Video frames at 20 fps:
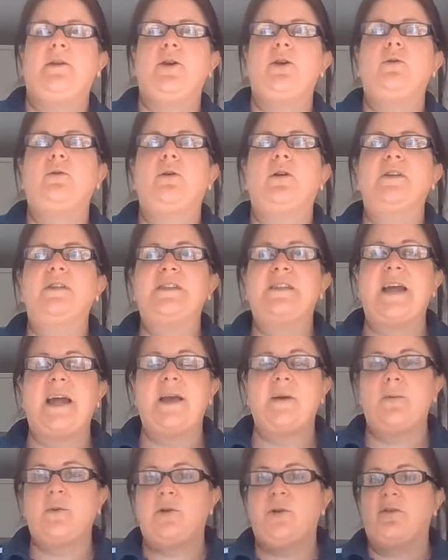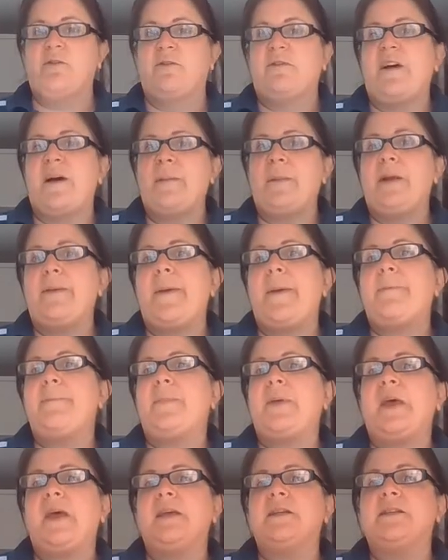that you can stay with your family
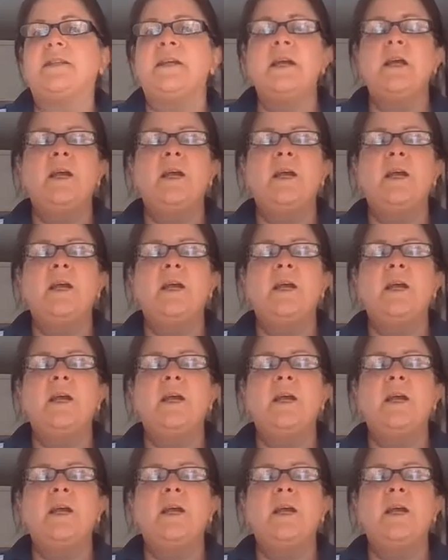members,